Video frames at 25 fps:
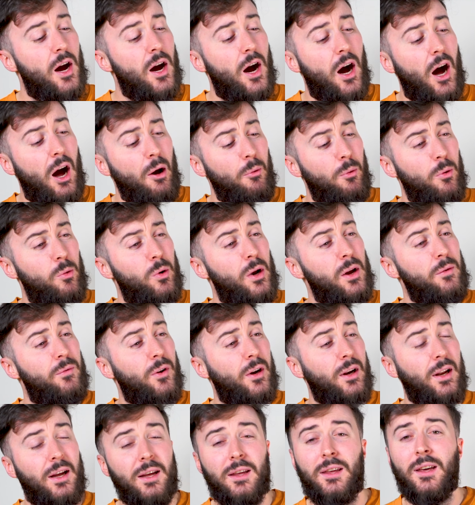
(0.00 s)
I will leave a
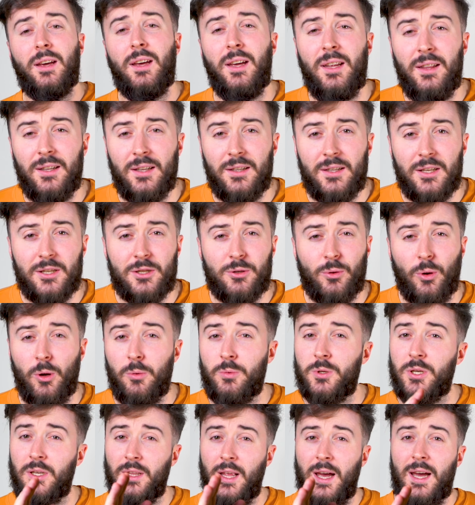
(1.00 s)
link in the
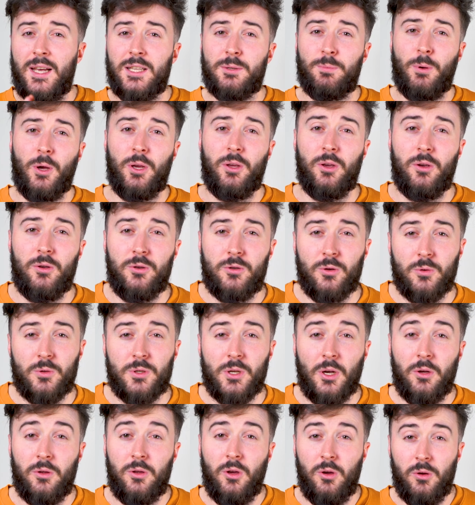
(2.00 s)
description as per usual so
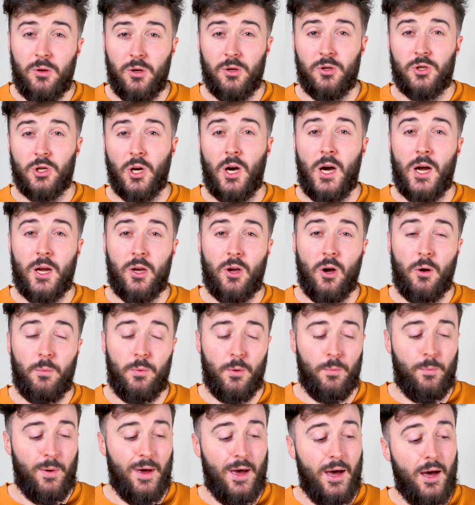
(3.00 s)
you can try and cop a
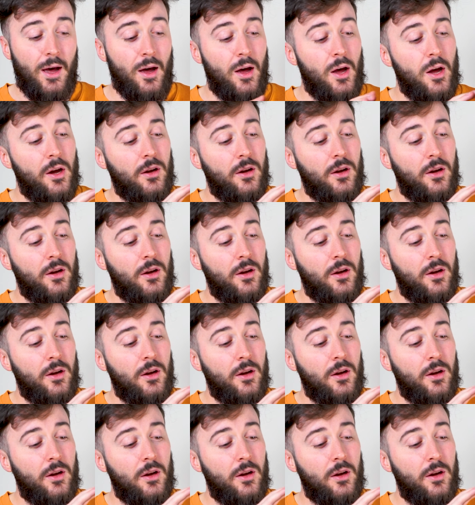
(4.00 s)
pair.